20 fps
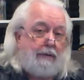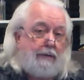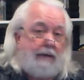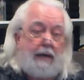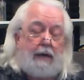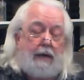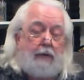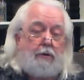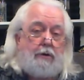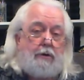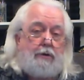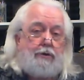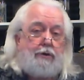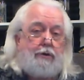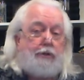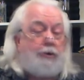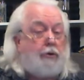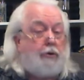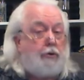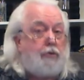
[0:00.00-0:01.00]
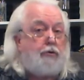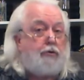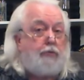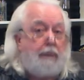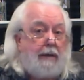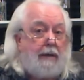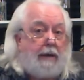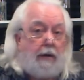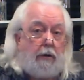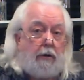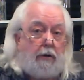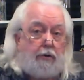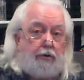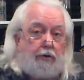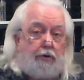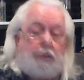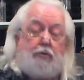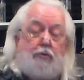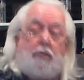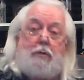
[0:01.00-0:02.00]
And what I do is I encourage
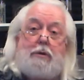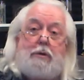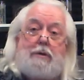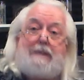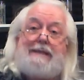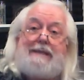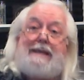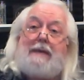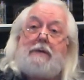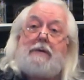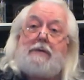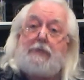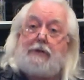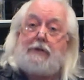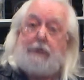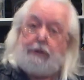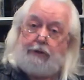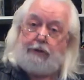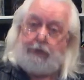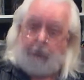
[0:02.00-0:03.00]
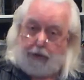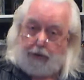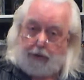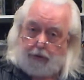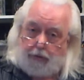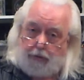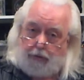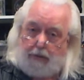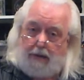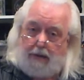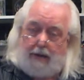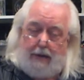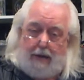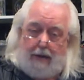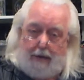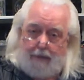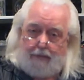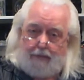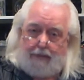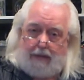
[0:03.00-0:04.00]
you to use your ears. Use what
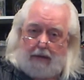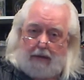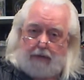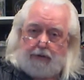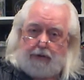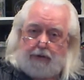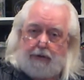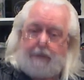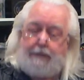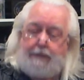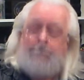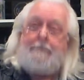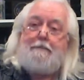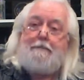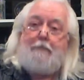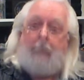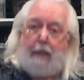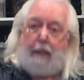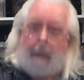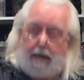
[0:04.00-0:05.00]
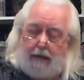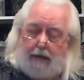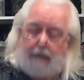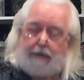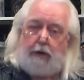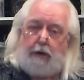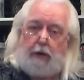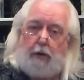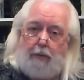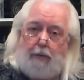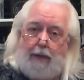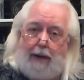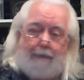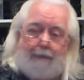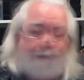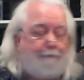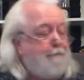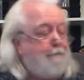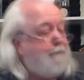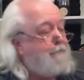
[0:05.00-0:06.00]
sounds good to you. If it sounds good,
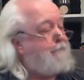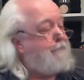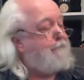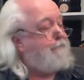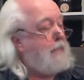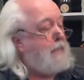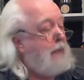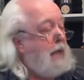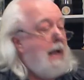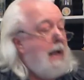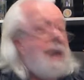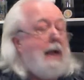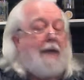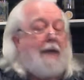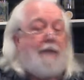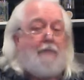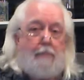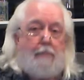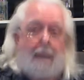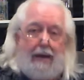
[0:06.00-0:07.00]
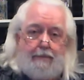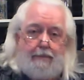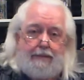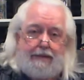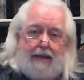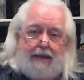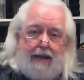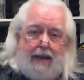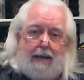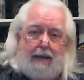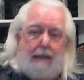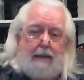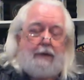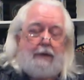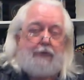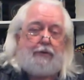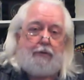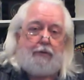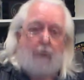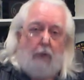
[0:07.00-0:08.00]
it's all right.
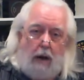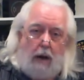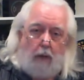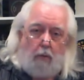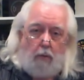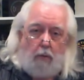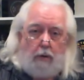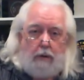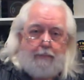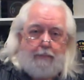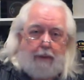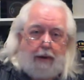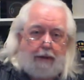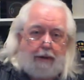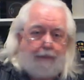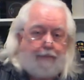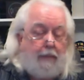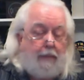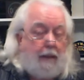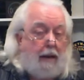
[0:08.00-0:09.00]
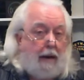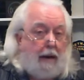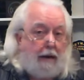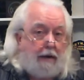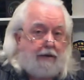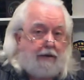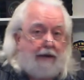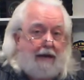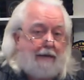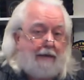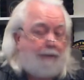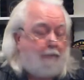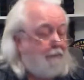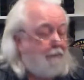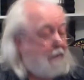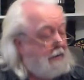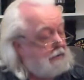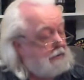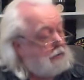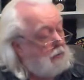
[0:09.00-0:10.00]
And if you make a mistake, do not worry
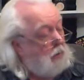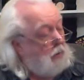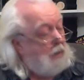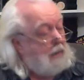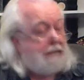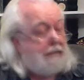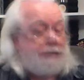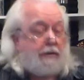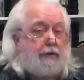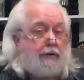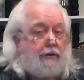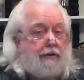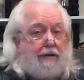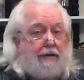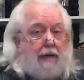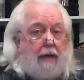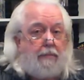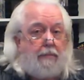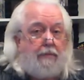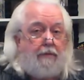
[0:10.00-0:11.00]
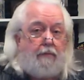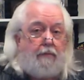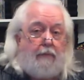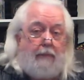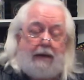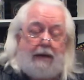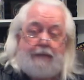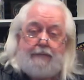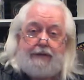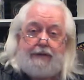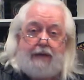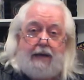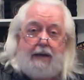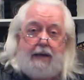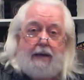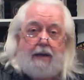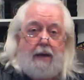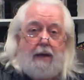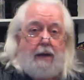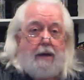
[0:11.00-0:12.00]
about it. Had a jazz professor once, he
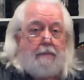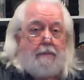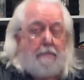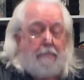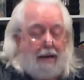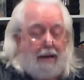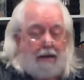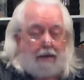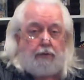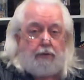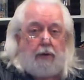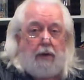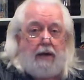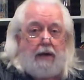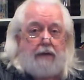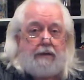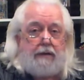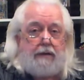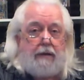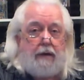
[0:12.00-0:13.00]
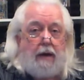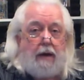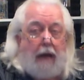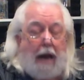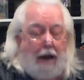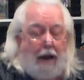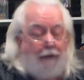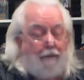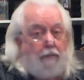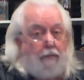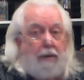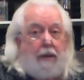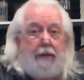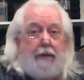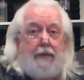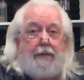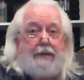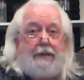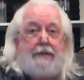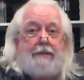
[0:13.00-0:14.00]
used to tell me, if you make a mistake, make it
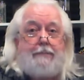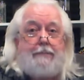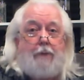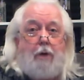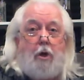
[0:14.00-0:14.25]
twice,